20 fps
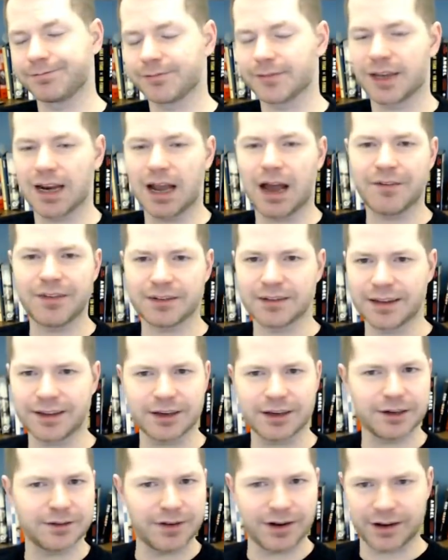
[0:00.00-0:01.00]
Obviously,
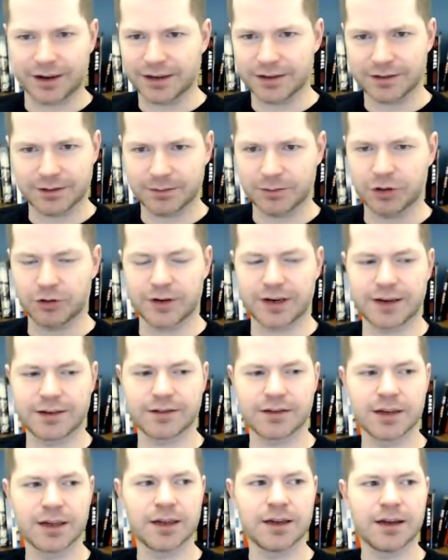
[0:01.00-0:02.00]
there are various
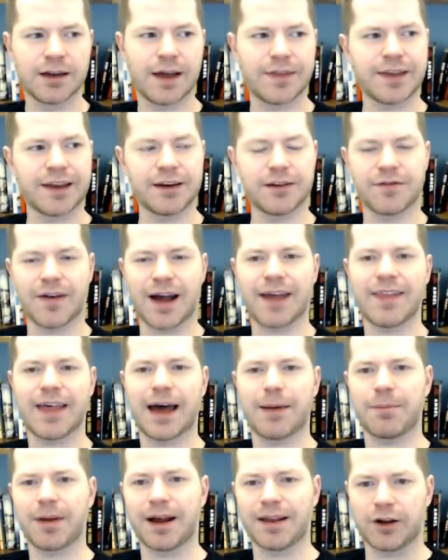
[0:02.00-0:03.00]
degrees, and then you divide
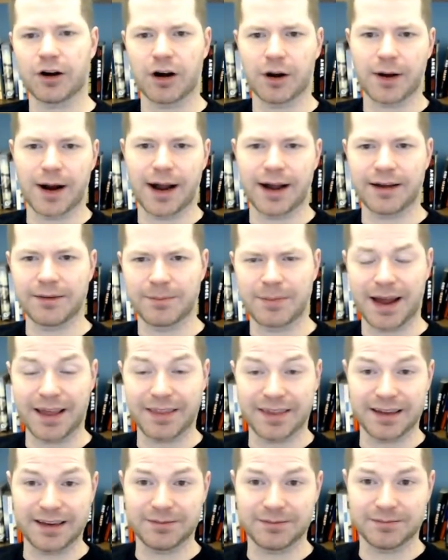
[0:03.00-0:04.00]
that by the ROI by
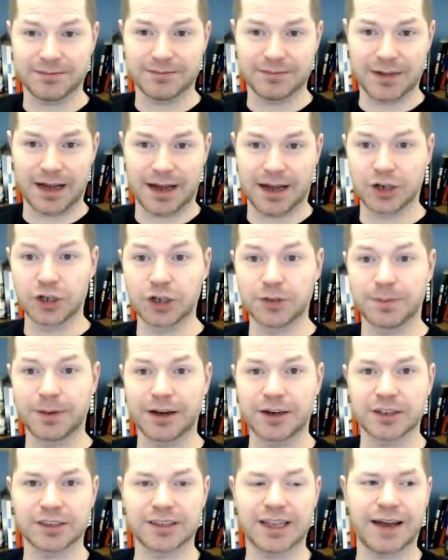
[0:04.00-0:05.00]
the uh, good
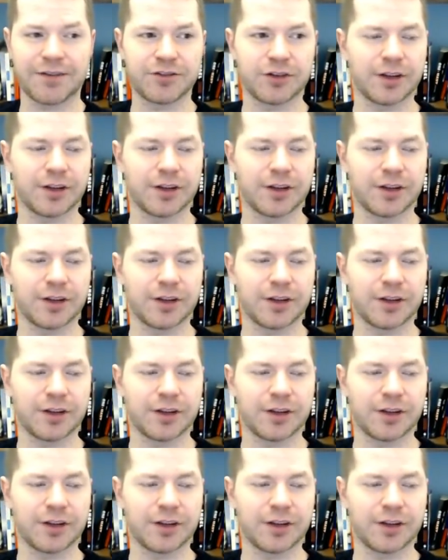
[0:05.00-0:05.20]
players left.